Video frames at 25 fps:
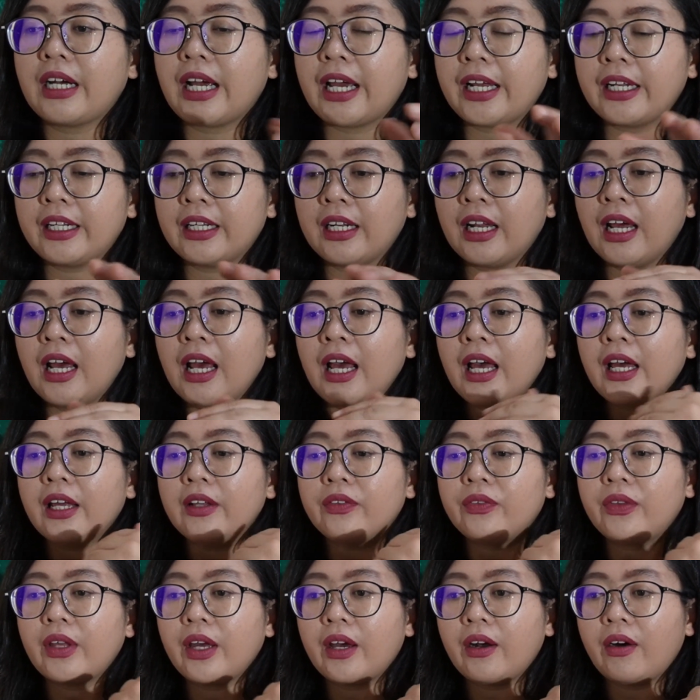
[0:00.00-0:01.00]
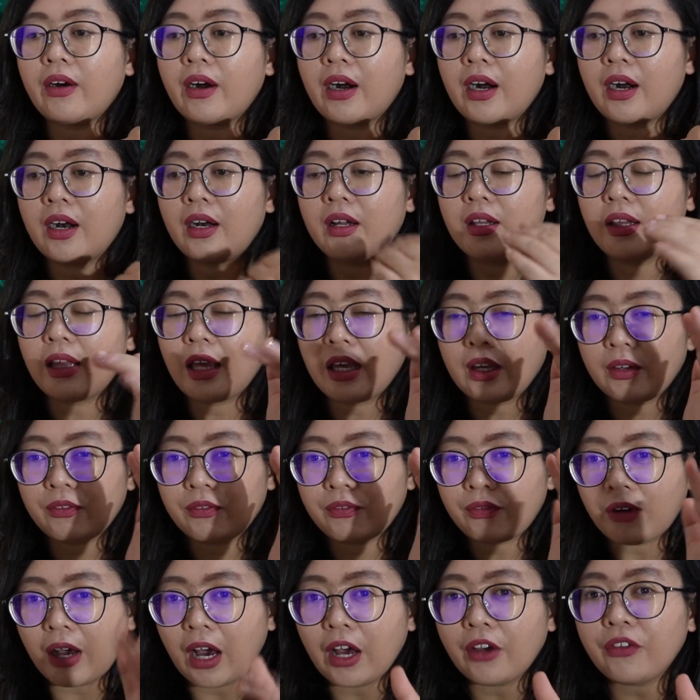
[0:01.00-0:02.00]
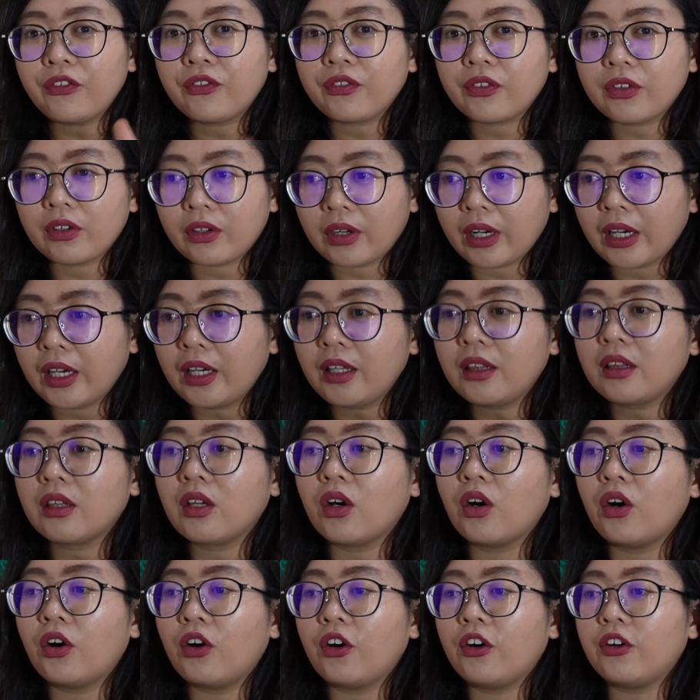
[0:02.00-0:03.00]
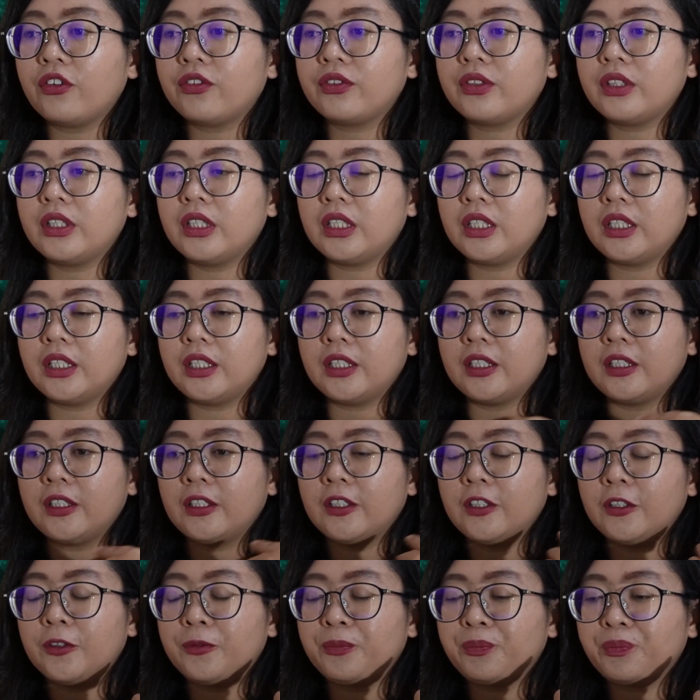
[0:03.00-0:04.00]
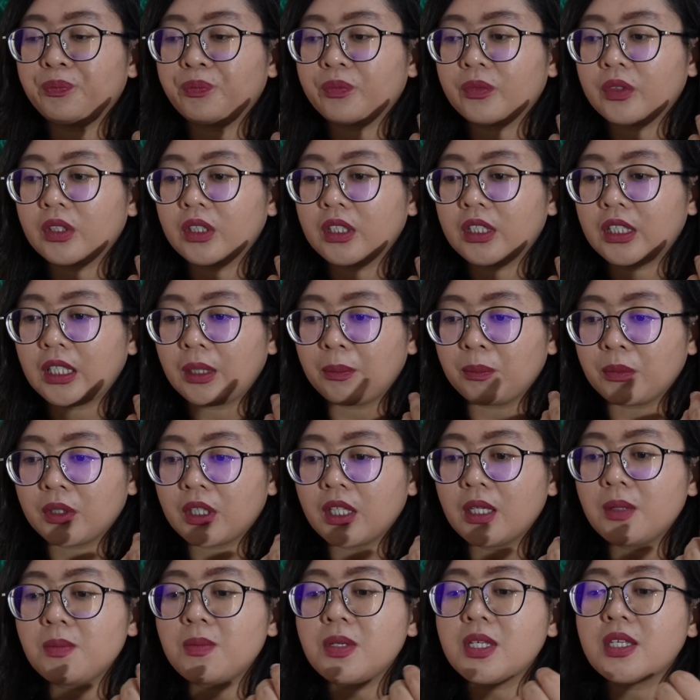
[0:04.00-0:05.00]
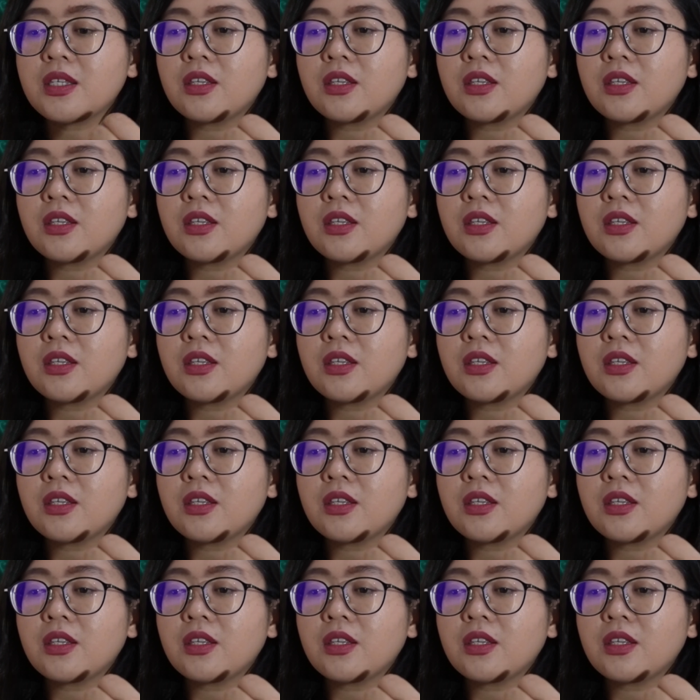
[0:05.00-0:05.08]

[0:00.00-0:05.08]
and there are like 5 grades of the symptoms.